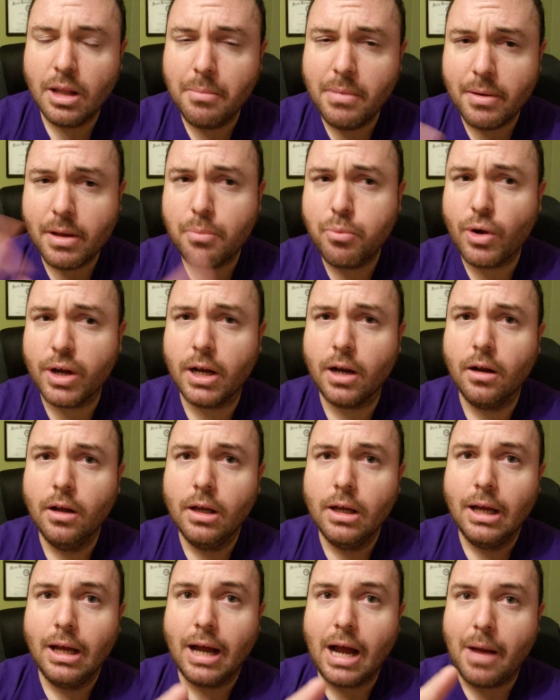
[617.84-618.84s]
me make a point here.
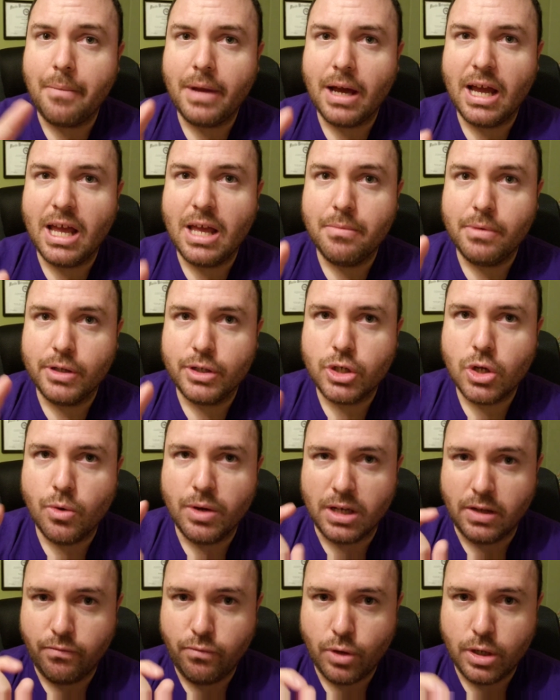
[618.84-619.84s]
I'm not able to show
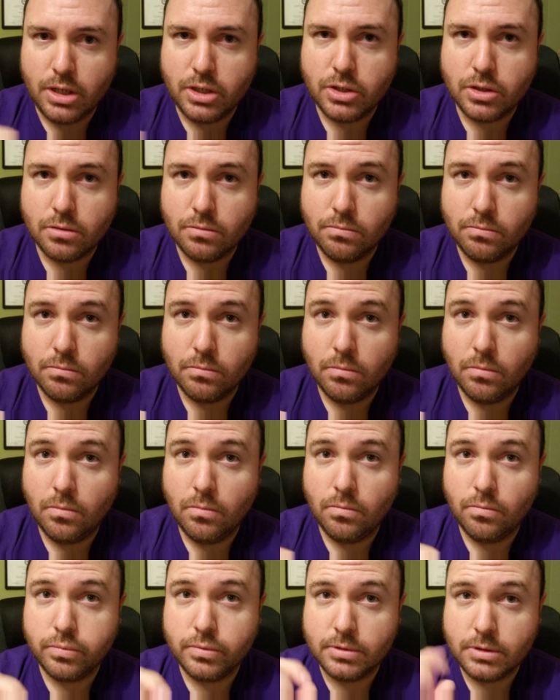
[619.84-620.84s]
any footage.
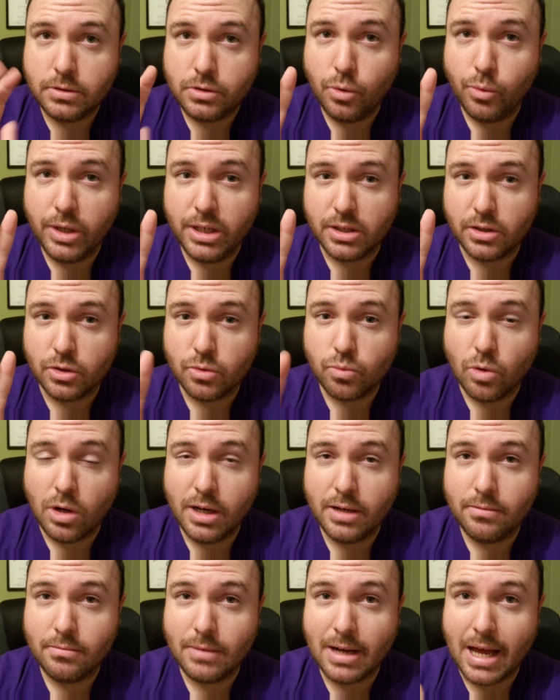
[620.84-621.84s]
Two reasons.
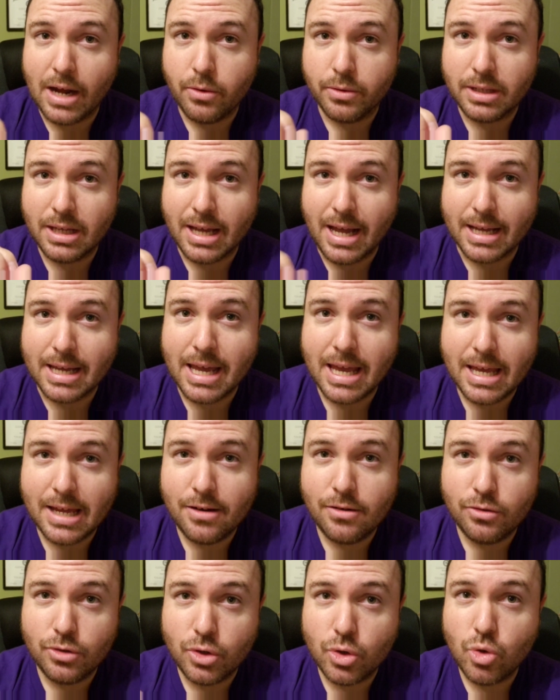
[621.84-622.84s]
One, I don't think I
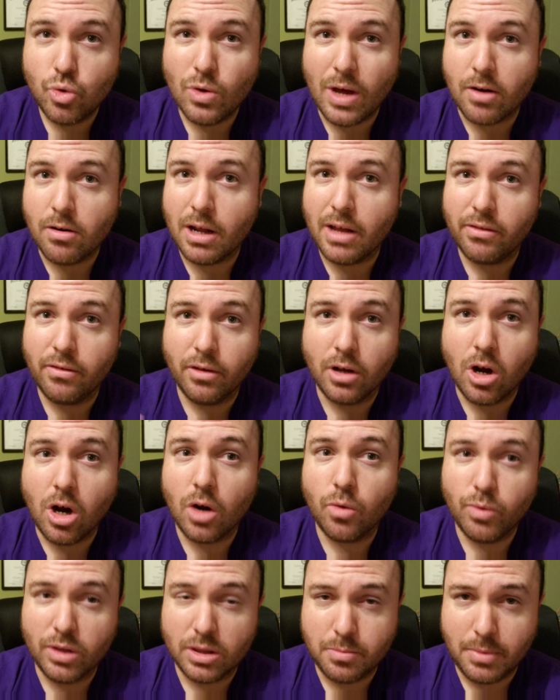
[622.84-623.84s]
can. Two, I don't have the
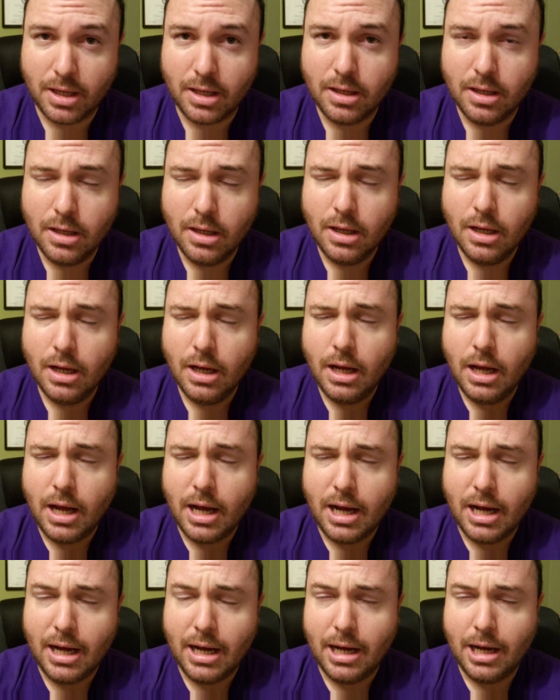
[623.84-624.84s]
card with me.
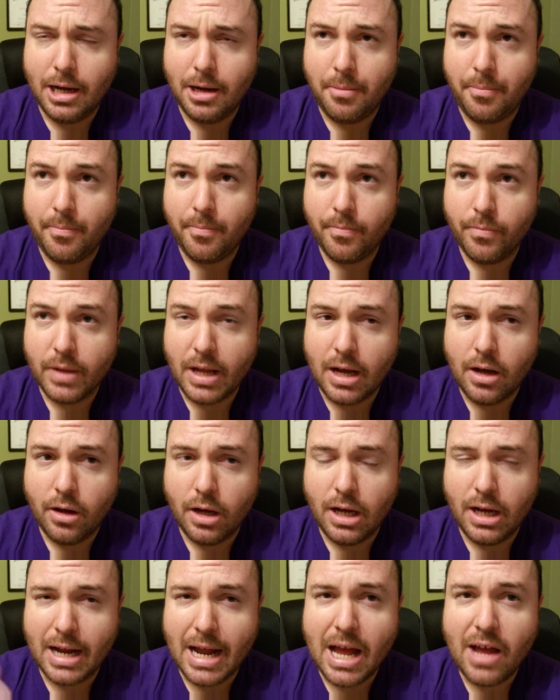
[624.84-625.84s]
I'll
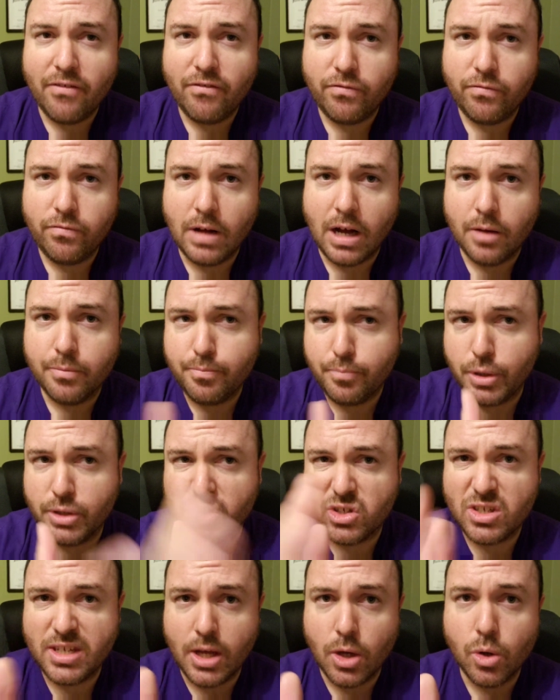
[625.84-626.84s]
put
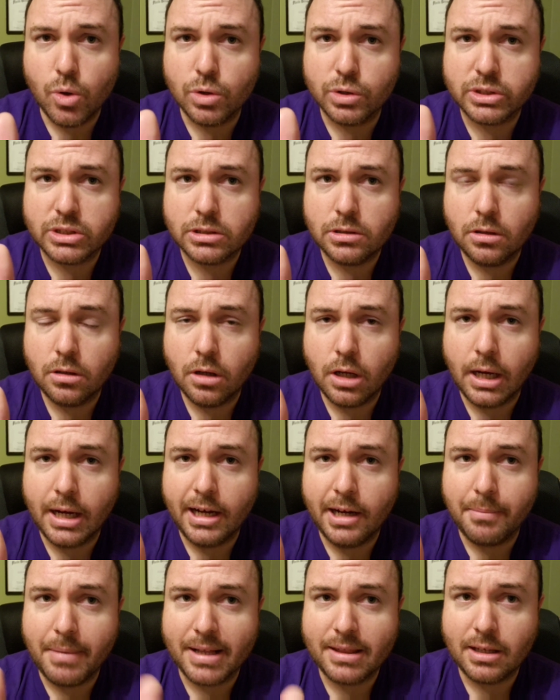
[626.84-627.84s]
stills
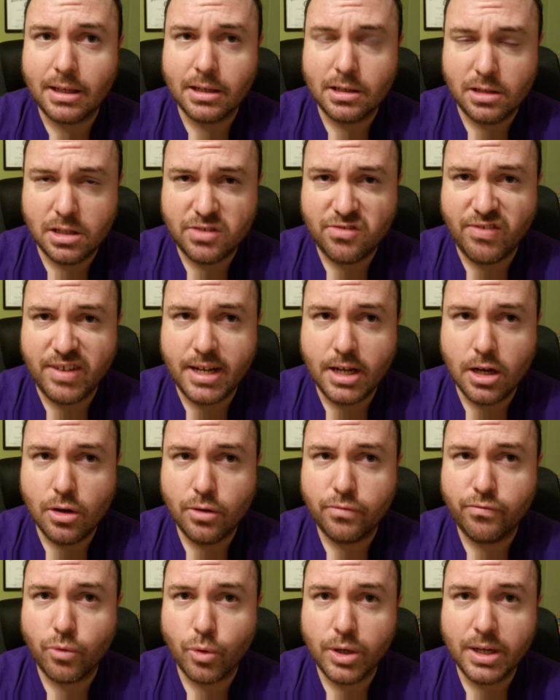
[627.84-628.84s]
at the end of this video
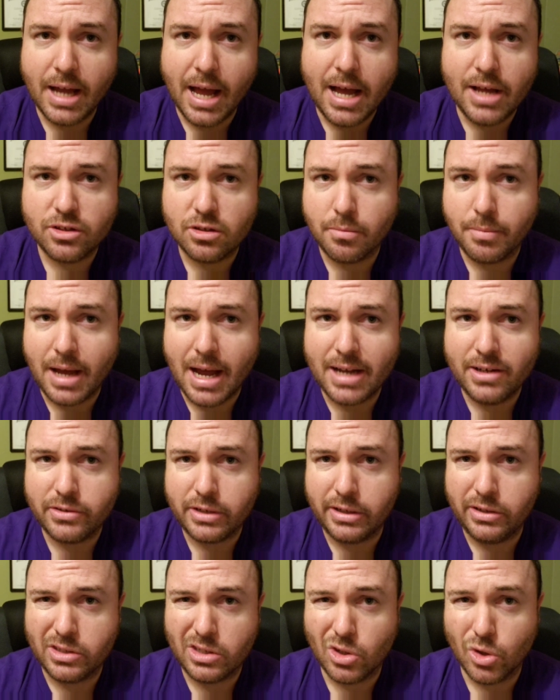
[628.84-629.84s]
for you guys, some behind the
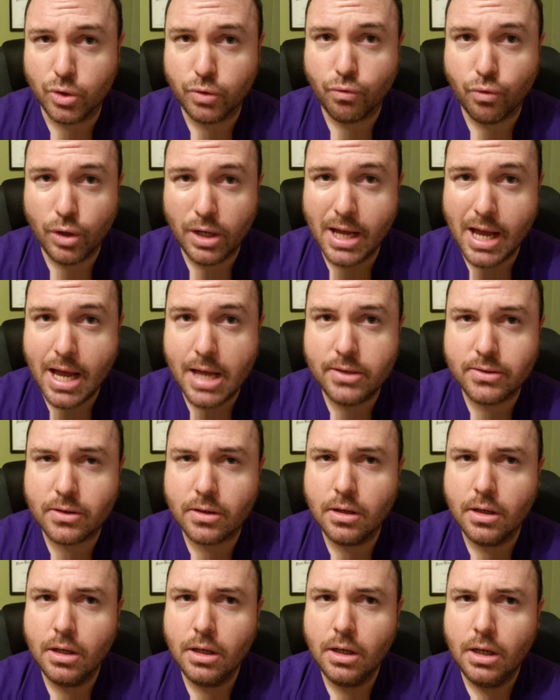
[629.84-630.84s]
scenes stills for you guys.
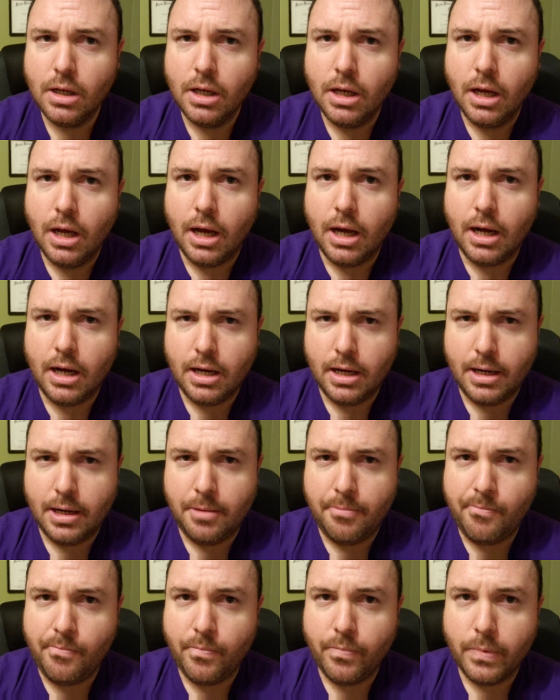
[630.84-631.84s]

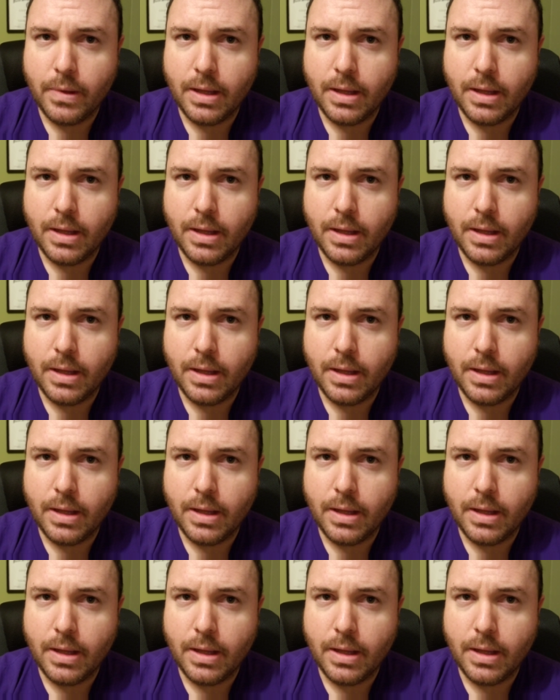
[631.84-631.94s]
The